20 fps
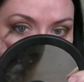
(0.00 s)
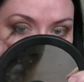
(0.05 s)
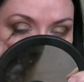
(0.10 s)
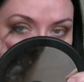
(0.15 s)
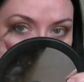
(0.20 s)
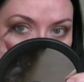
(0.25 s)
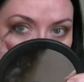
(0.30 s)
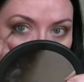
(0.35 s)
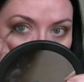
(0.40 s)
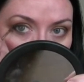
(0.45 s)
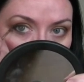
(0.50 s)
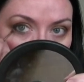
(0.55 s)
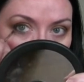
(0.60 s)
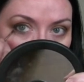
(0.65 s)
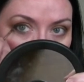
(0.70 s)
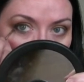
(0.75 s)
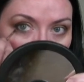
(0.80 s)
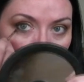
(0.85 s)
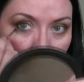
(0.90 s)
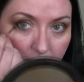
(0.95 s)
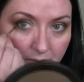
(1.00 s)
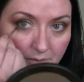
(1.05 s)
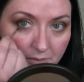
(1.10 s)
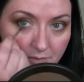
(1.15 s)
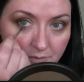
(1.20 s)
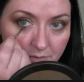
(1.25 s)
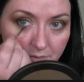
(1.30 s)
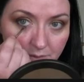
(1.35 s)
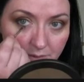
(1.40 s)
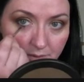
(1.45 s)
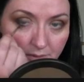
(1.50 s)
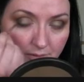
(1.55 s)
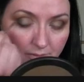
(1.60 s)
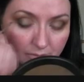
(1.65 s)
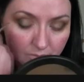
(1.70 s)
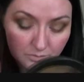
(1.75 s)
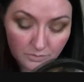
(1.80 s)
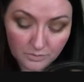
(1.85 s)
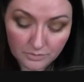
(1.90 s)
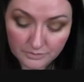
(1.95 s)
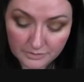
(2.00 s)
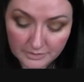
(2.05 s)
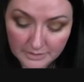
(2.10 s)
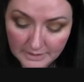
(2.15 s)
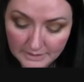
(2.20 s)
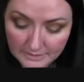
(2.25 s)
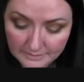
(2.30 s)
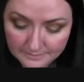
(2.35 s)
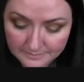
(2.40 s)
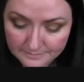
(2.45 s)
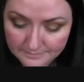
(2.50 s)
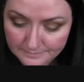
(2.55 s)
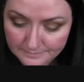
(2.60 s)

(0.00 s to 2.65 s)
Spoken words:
This is a great liner for the waterline.